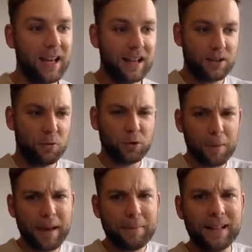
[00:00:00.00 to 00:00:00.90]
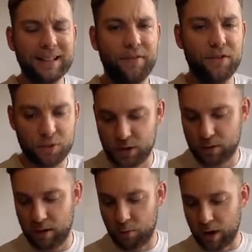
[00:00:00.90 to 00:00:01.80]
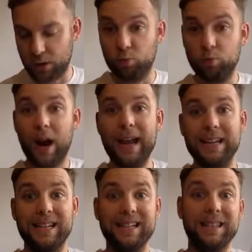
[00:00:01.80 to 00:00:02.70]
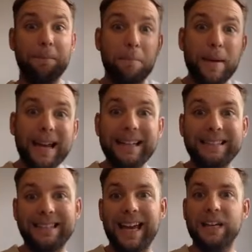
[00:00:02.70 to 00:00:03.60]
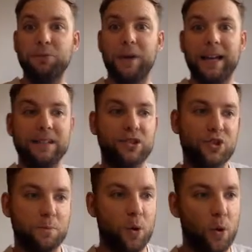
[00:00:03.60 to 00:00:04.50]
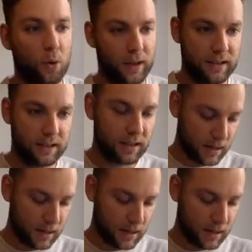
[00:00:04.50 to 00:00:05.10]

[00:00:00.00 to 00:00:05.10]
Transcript: So what do I mean by the difference between? Well, the range is the biggest take away the smallest.